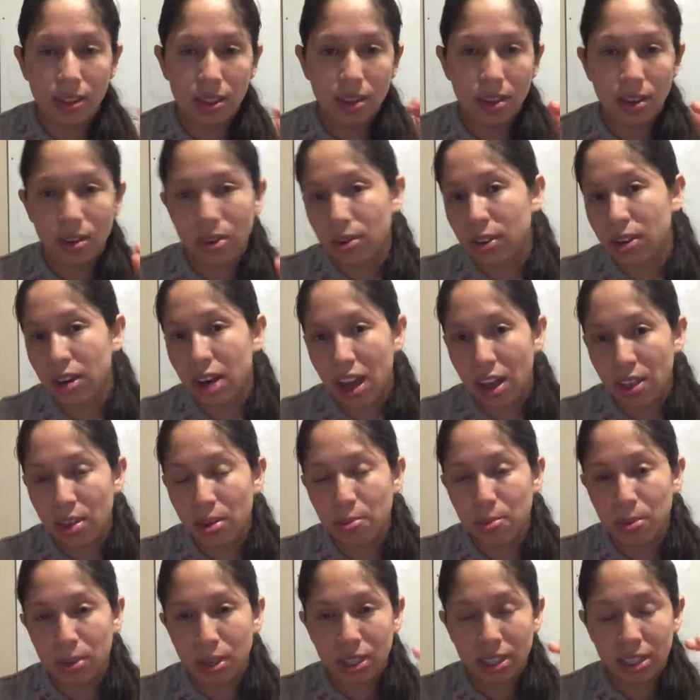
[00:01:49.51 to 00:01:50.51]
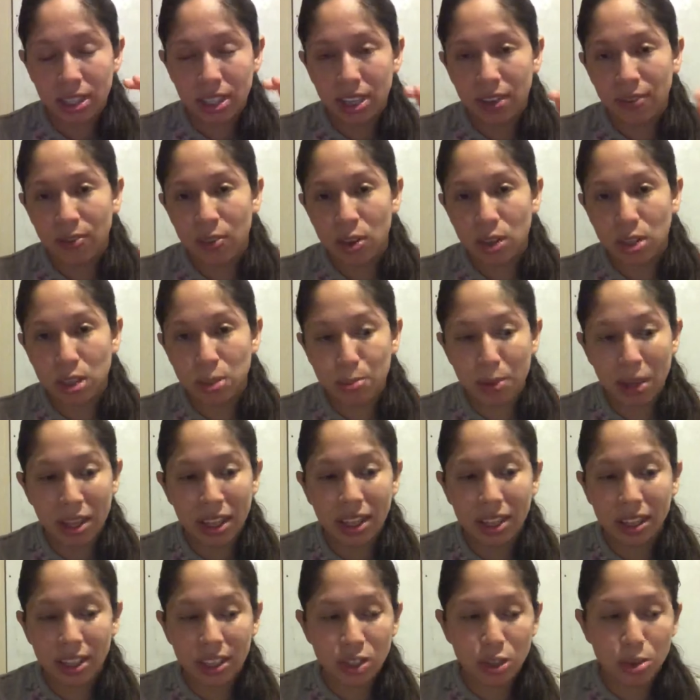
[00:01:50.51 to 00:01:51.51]
or other books give you a
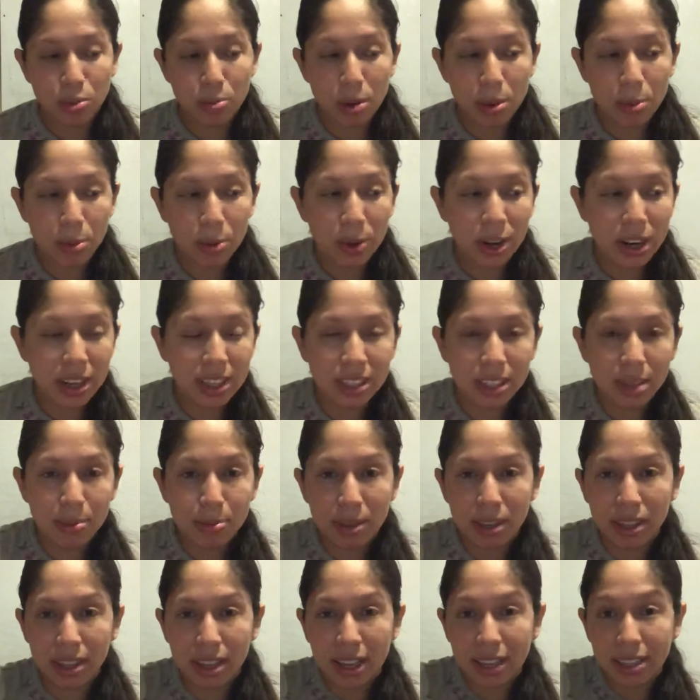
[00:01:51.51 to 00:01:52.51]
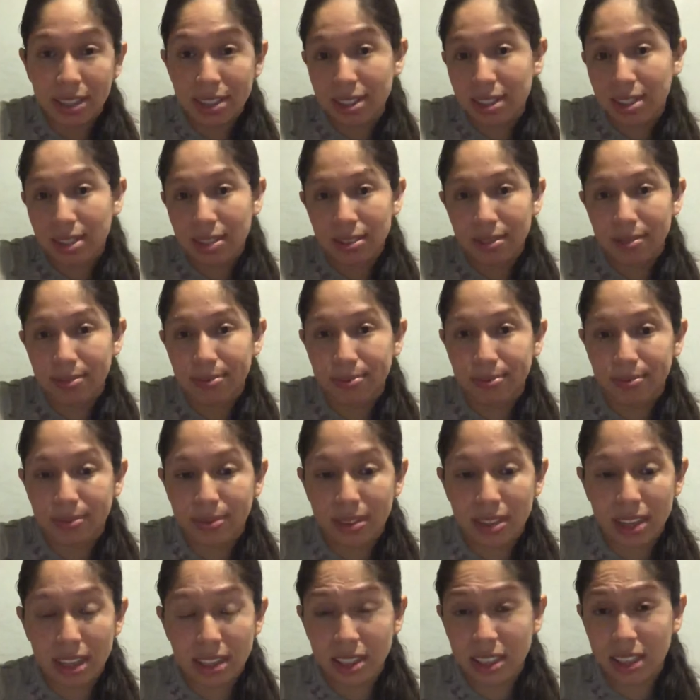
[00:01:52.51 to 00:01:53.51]
spelling list, you memorize them, and that's
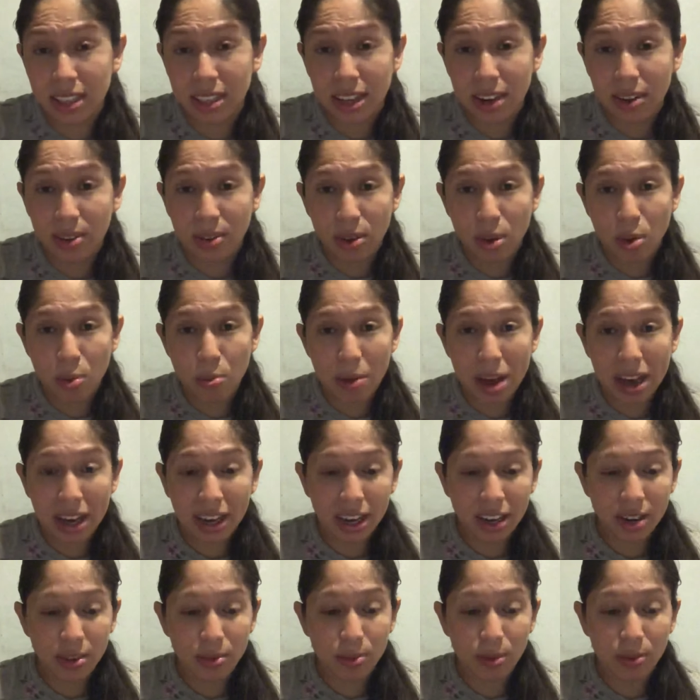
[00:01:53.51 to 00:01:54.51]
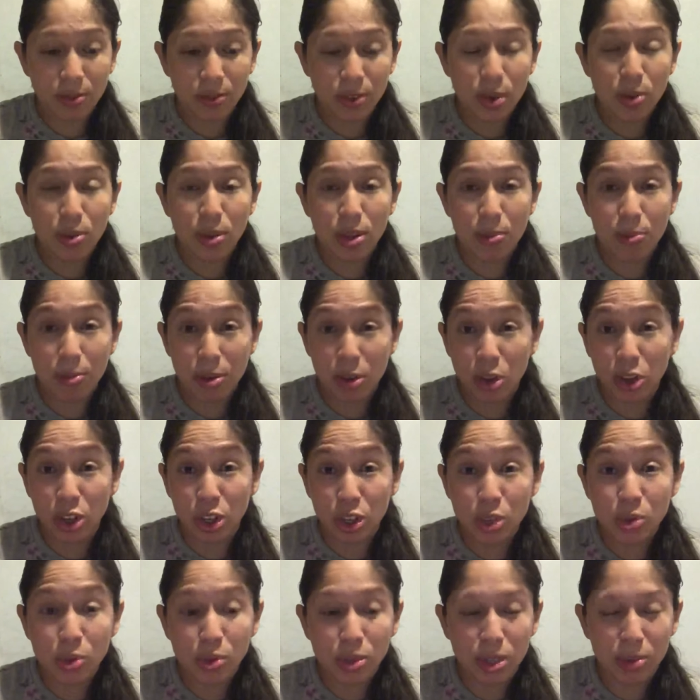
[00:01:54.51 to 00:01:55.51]
it. They don't go back and review them or
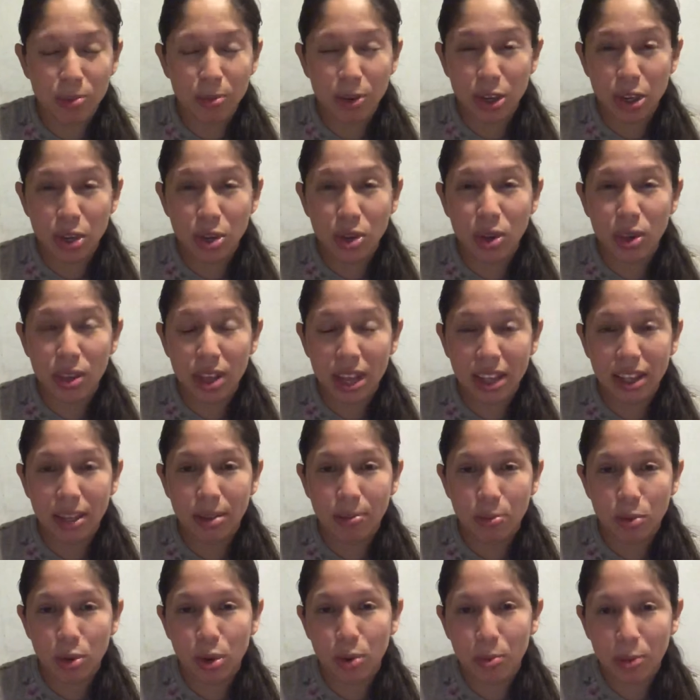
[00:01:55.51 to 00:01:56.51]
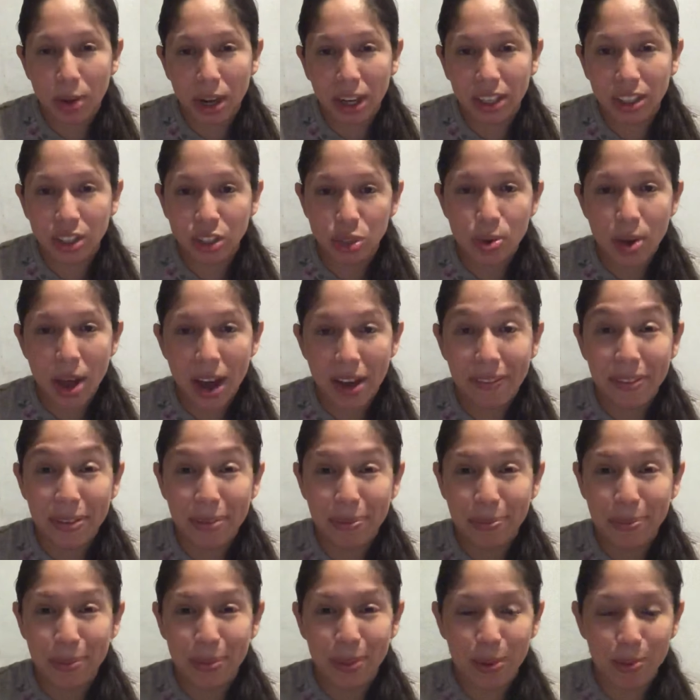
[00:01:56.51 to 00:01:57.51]
use them, and you know that the more practice you have,
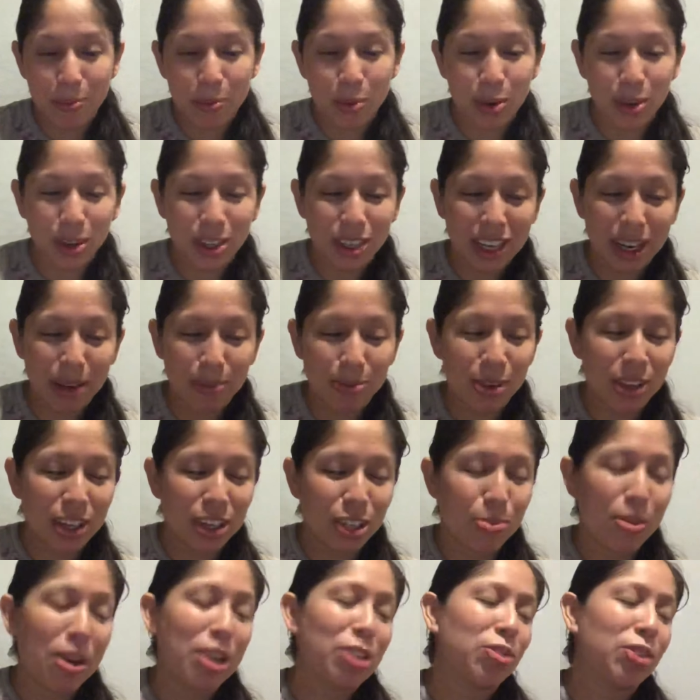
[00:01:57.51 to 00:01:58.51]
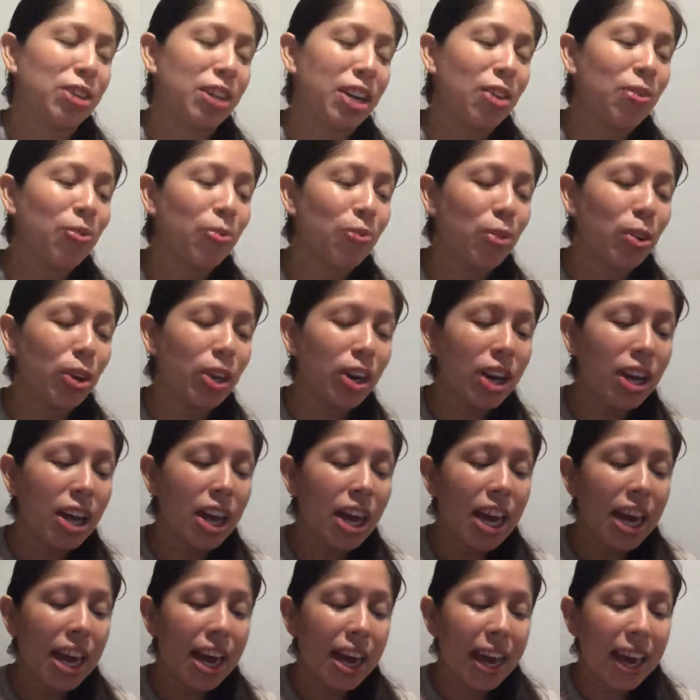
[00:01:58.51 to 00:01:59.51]
the more time you get to master it. Now for
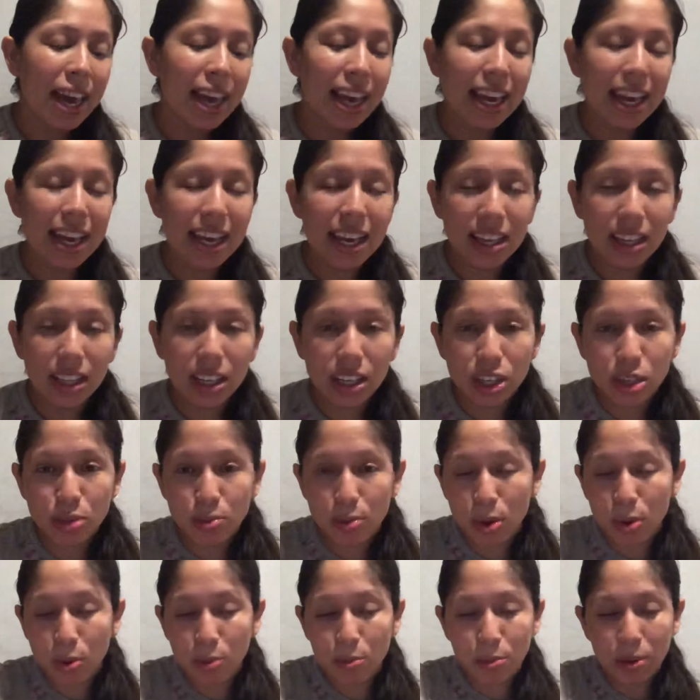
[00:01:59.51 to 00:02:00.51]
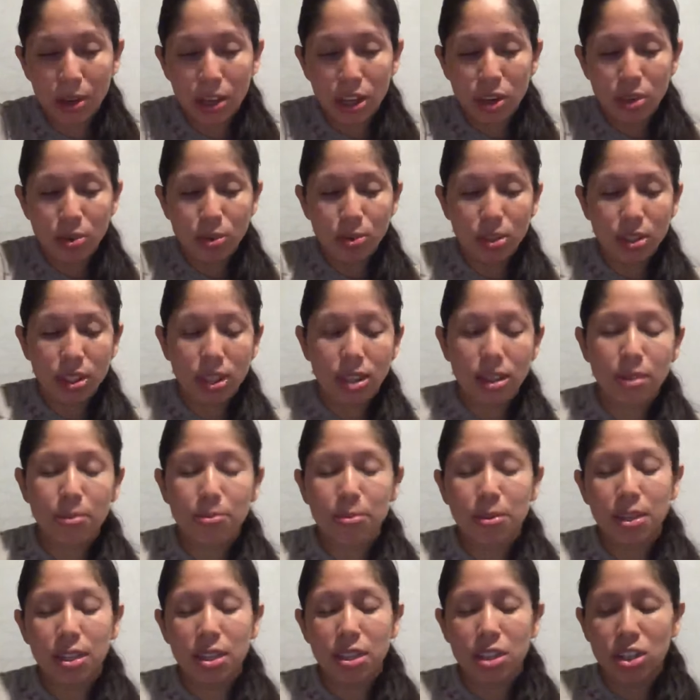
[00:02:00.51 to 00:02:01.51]
English, we'll be using
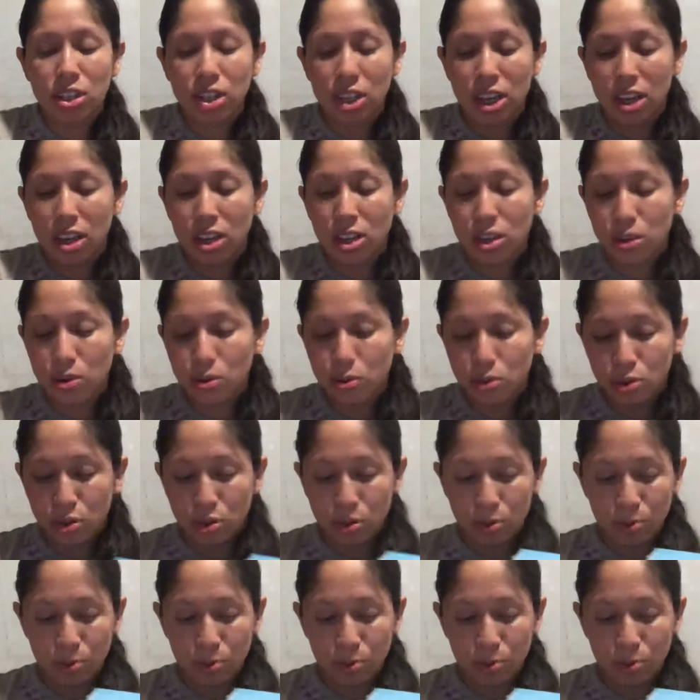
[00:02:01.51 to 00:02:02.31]
BJU,